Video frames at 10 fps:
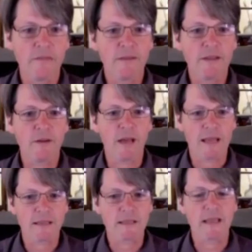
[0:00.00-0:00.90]
The individual
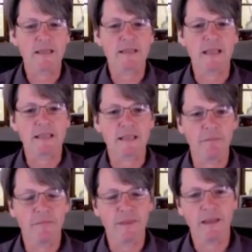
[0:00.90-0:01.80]
has the sense that
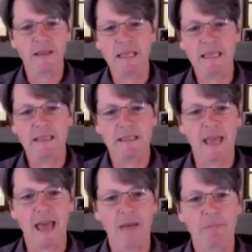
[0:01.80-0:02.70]
something
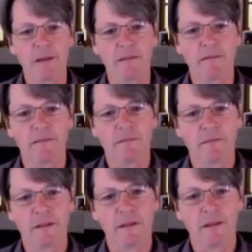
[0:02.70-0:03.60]
needs to happen.
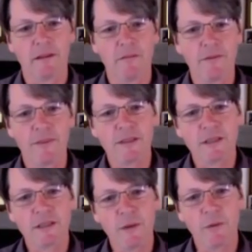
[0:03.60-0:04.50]
For
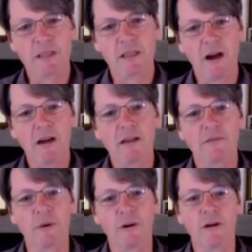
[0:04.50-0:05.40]
this to be what's
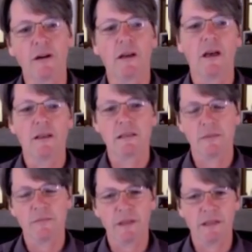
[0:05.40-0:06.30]
longed for,
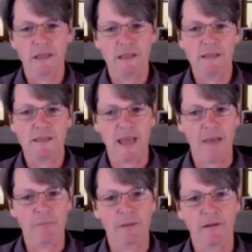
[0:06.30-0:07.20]
something needs
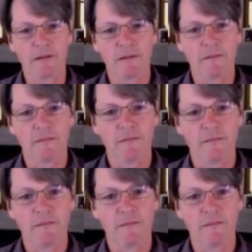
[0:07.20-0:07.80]
to happen.